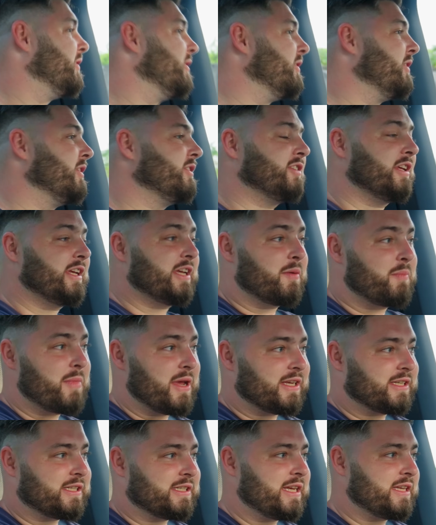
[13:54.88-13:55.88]
the Zeekr
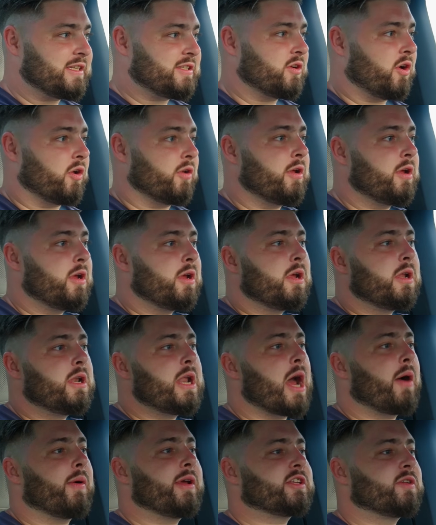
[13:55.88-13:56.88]
MIX sits on.
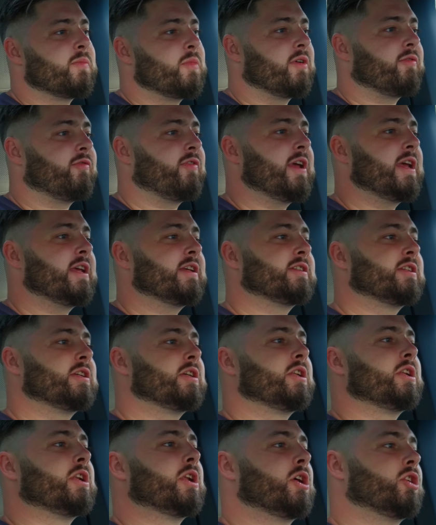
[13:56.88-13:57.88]
Now, it's a
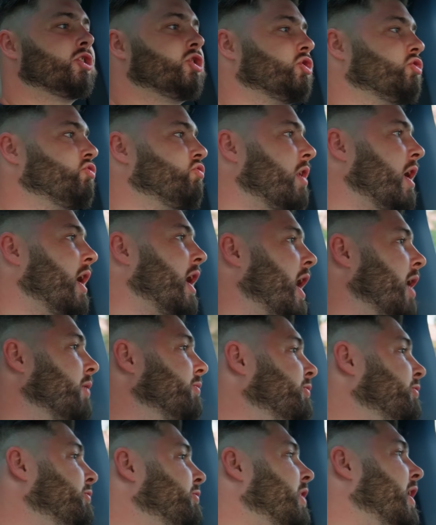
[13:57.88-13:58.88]
McPherson strut up
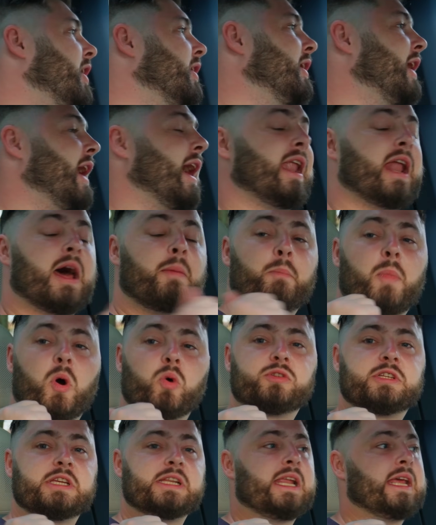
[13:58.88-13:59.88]
front and a
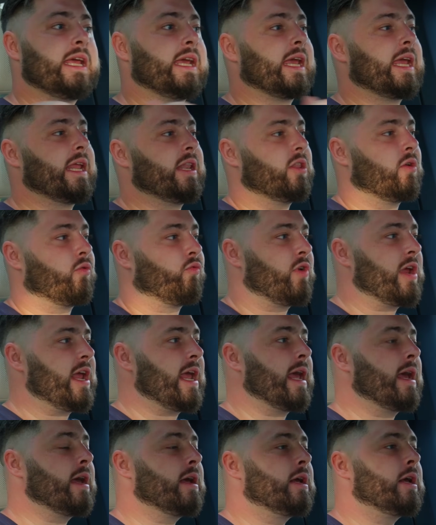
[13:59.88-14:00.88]
multi-link in the
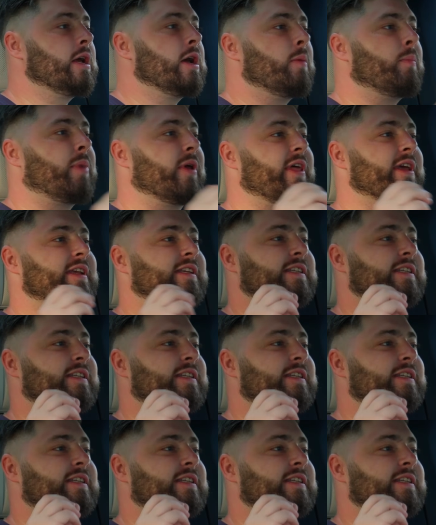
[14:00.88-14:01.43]
rear, but they